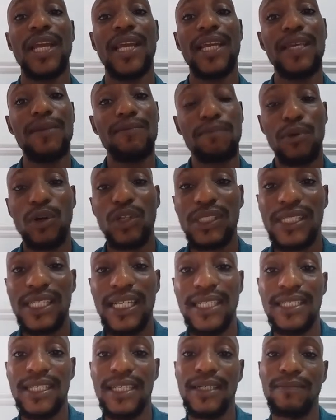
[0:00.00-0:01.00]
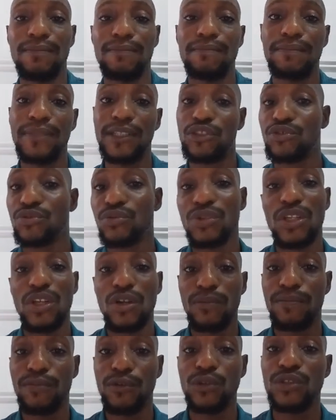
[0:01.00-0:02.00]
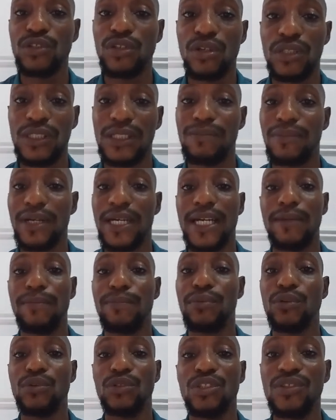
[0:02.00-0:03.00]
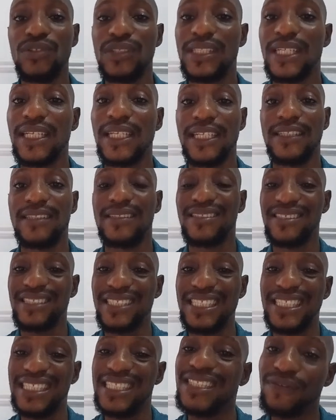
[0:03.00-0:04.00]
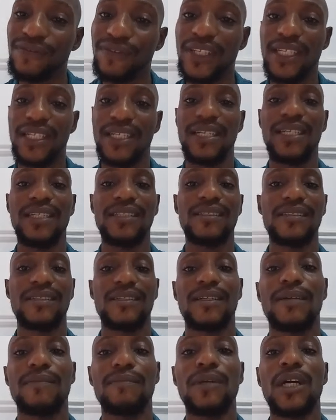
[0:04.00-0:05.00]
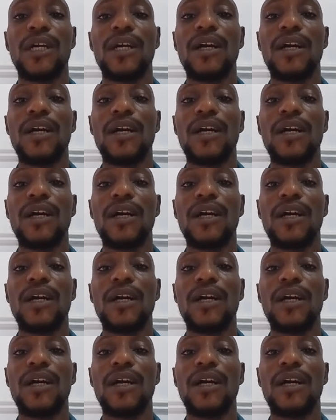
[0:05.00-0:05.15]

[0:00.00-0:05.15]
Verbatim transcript: imported um, petroleum products by producing a significant um,